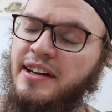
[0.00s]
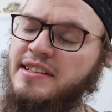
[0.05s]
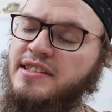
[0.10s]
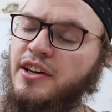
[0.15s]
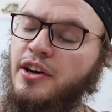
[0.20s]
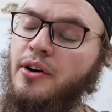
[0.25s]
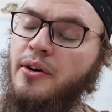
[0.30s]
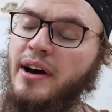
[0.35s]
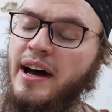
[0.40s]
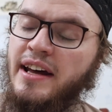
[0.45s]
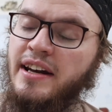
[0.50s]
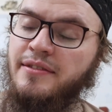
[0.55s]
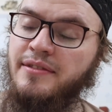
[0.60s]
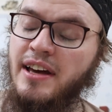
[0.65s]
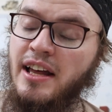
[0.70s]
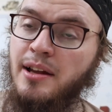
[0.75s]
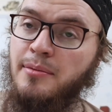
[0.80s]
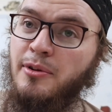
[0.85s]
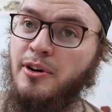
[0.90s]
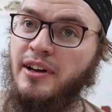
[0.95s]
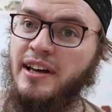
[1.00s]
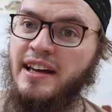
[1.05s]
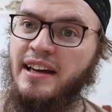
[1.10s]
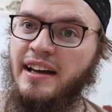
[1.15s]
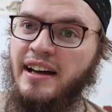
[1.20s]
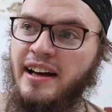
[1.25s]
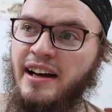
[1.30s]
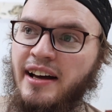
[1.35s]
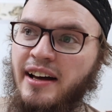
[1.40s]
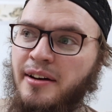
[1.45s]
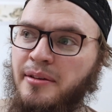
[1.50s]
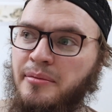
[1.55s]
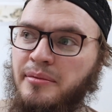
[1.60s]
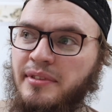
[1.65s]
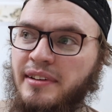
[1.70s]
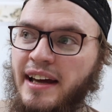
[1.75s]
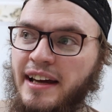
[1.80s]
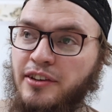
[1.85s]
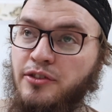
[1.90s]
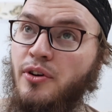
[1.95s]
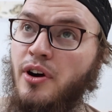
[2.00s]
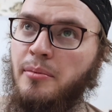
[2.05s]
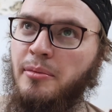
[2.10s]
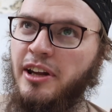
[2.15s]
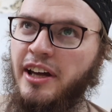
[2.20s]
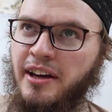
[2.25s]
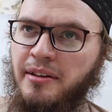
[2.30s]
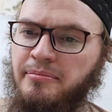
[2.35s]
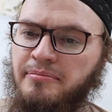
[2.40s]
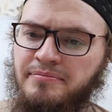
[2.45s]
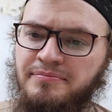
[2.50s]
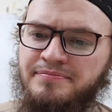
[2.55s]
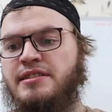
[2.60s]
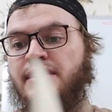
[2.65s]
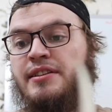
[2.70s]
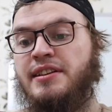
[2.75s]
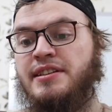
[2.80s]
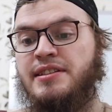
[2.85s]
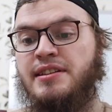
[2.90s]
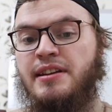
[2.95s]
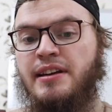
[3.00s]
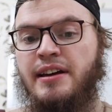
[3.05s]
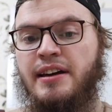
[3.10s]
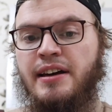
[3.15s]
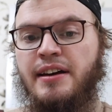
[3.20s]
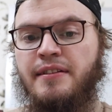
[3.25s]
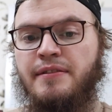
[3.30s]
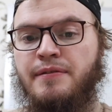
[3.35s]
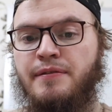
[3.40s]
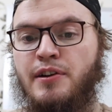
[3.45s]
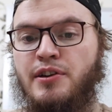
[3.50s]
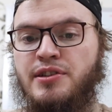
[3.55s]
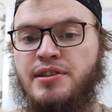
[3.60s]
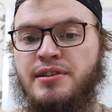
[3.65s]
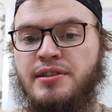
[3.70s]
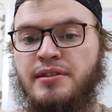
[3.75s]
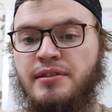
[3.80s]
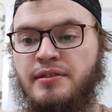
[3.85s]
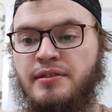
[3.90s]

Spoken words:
go unavailable like normally. So this is the first,